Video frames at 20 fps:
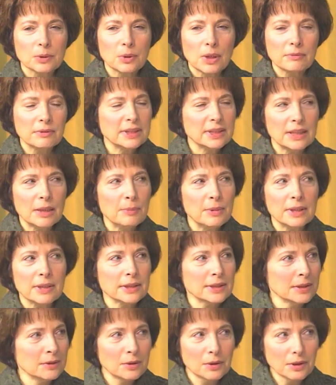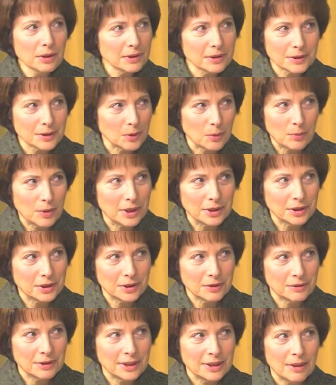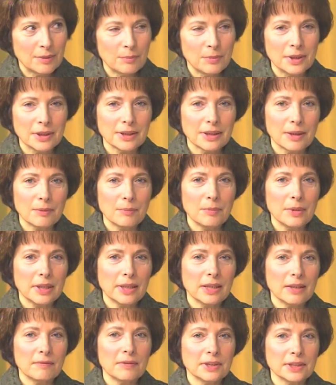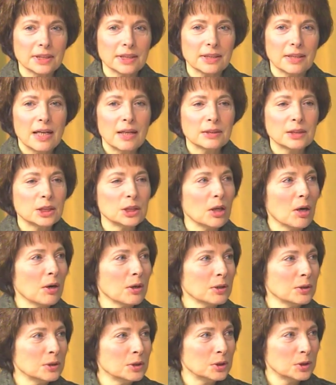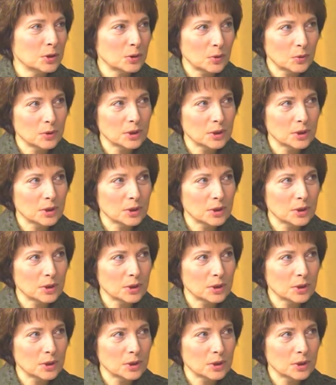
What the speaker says: why resentment doesn't hurt so much. Resentment can give us a charge, so to